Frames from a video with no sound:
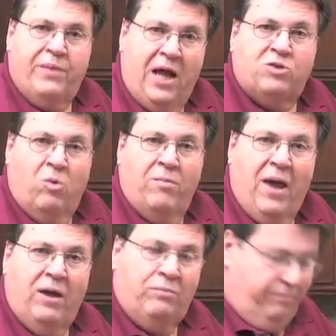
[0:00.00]
that's what we
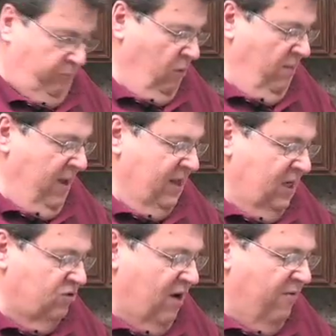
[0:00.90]
made. We made
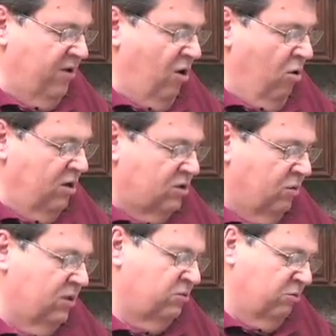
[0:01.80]
these raviolis,
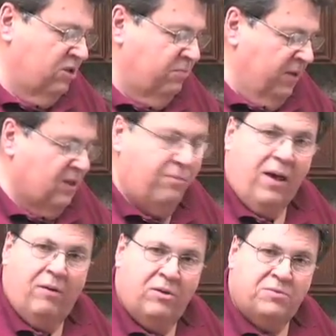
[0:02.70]
and we split
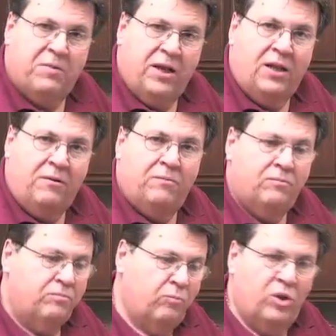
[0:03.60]
we split it.
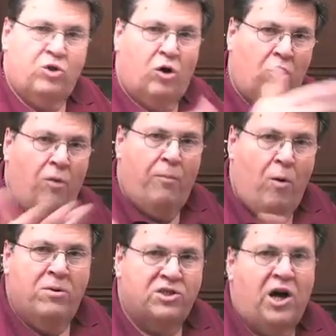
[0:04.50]
We took up
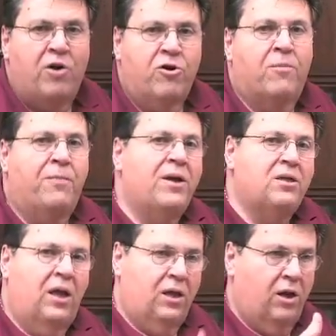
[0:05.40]
almost 100
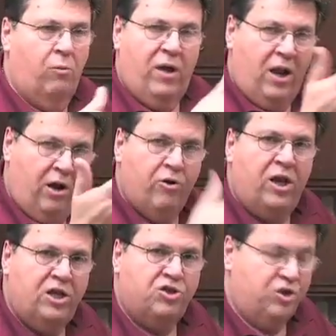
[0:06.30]
apiece. We had 100
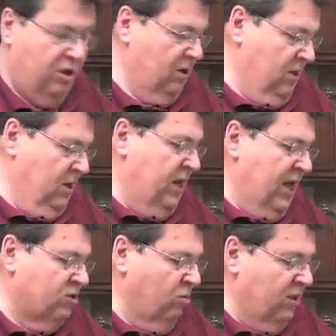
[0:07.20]
each, and
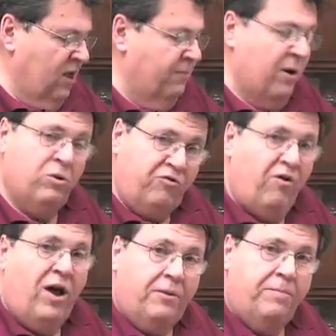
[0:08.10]
that's what we did. But it was
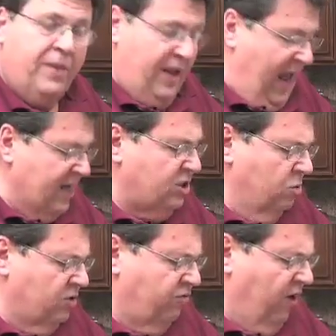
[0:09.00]
fun. It actually
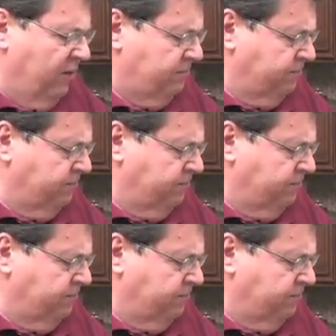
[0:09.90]
was fun.